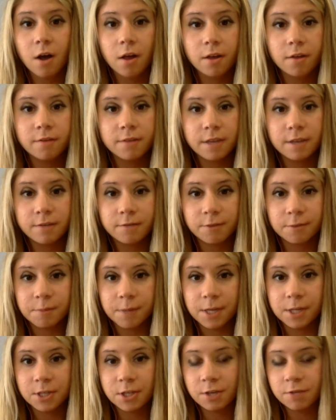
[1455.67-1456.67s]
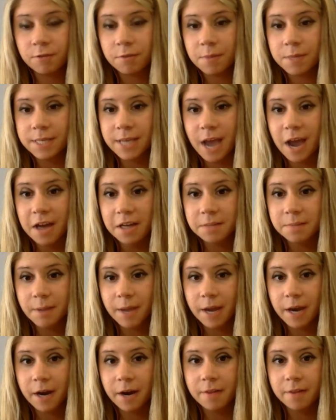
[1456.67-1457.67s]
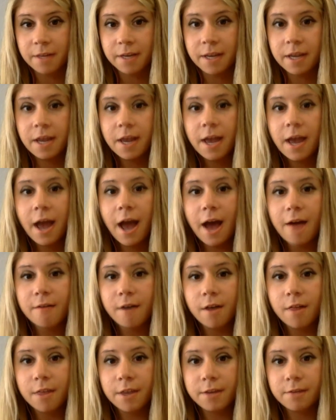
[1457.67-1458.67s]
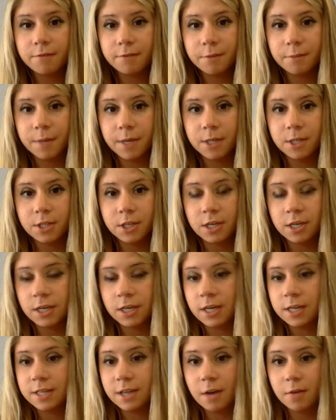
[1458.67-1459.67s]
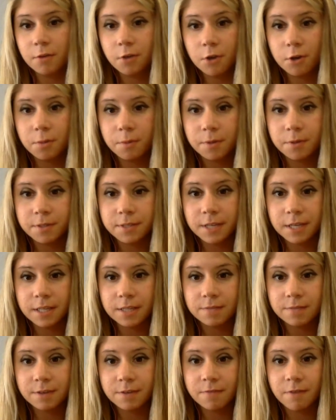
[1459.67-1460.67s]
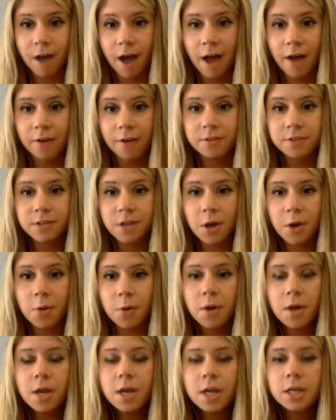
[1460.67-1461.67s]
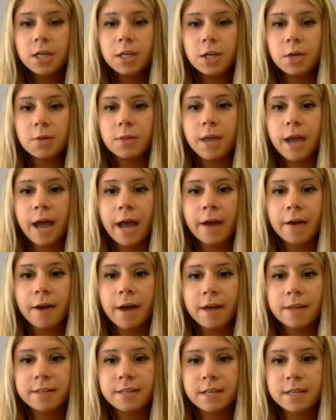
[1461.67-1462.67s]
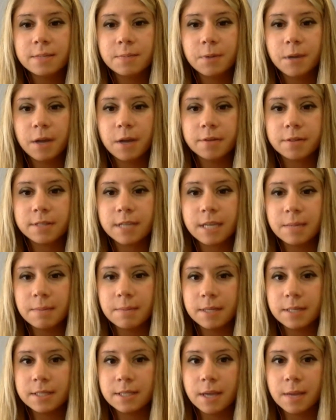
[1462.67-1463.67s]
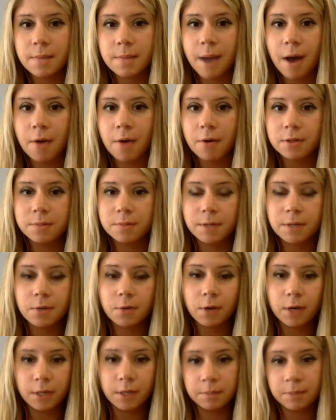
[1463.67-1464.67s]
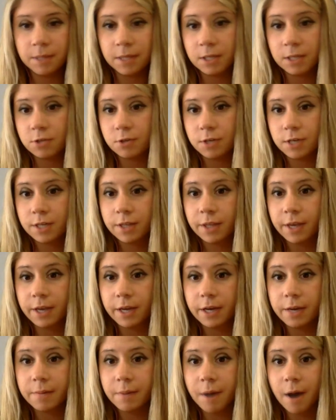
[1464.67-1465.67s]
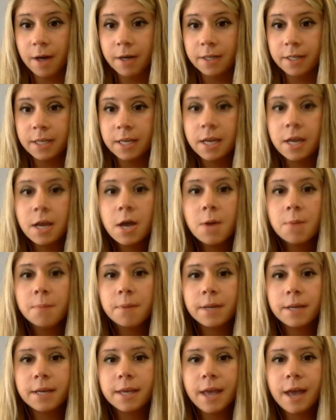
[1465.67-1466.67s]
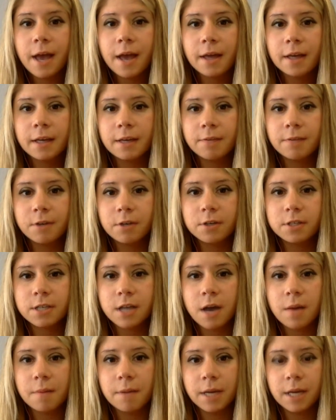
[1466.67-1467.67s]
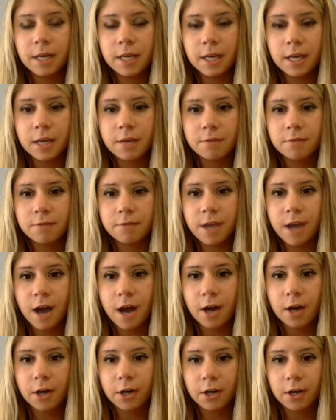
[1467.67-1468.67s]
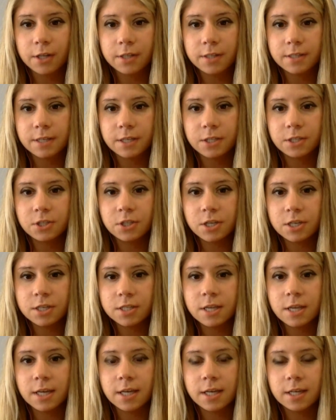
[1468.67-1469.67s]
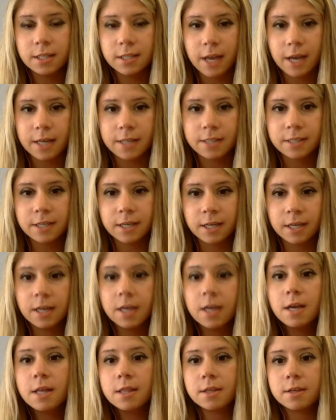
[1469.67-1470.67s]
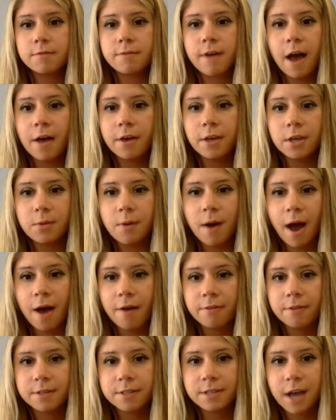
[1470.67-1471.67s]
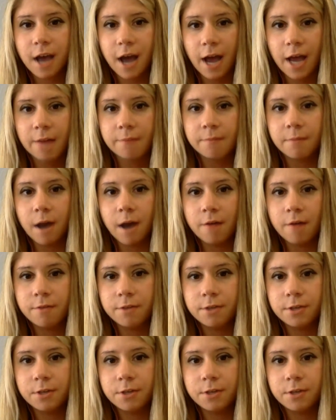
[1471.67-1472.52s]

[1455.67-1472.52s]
all of the information from a taxpayer and then have all that information in a downloadable CSV file. So, you know, the IRS has put out statements about Bitcoin being treated like a commodity, but again, if you're denominating in fiat currency, it's just like collecting the value at the time of the